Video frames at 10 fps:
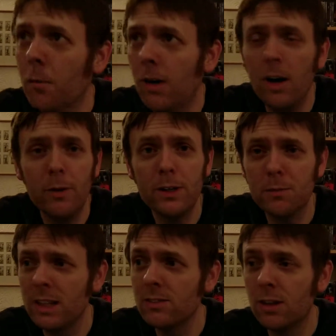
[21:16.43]
But I went up
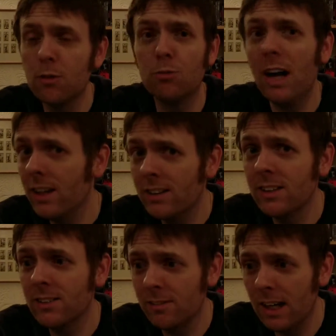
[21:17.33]
there and started rattling
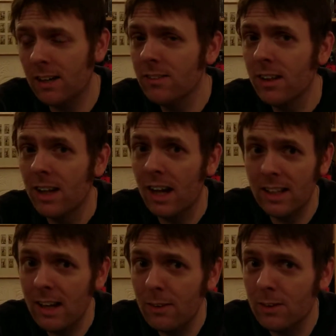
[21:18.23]
things around,
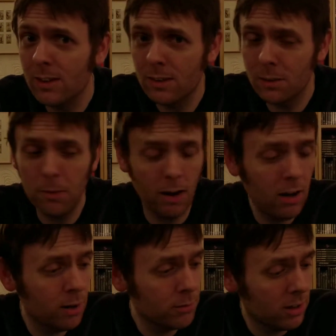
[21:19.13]
and now it looks like some
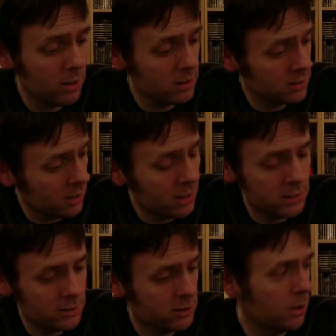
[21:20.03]
half-arsed guy
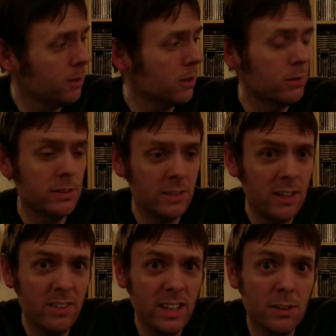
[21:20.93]
just showing off his
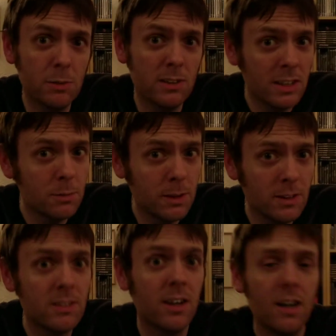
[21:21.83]
DVDs, which, let's be
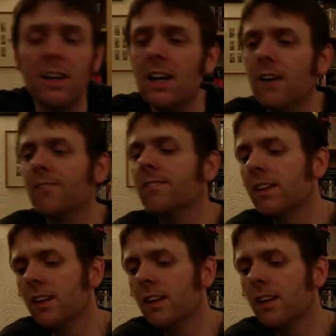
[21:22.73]
honest, I am.